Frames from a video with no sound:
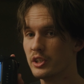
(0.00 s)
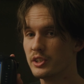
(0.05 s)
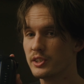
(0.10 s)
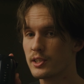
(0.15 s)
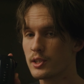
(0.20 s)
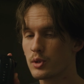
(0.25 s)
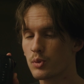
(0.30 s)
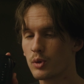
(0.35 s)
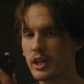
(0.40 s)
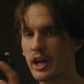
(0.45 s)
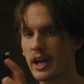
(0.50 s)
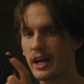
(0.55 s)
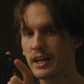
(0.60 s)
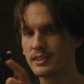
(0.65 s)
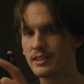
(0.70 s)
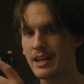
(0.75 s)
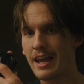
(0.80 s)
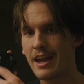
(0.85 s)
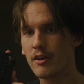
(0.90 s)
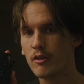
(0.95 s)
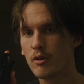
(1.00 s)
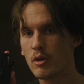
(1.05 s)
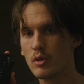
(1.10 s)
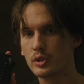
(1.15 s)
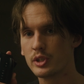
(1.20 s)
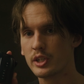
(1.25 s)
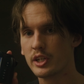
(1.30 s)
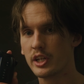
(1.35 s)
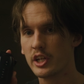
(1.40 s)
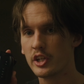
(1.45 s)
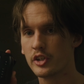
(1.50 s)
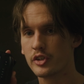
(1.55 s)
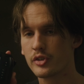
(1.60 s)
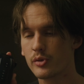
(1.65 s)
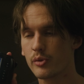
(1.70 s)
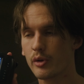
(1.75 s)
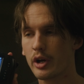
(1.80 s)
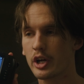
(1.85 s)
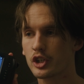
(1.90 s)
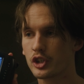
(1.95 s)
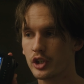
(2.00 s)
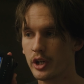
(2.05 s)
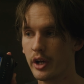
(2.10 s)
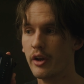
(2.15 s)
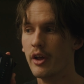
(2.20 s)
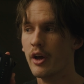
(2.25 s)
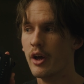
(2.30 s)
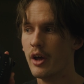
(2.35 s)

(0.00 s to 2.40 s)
It's this one that has arrows in each direction.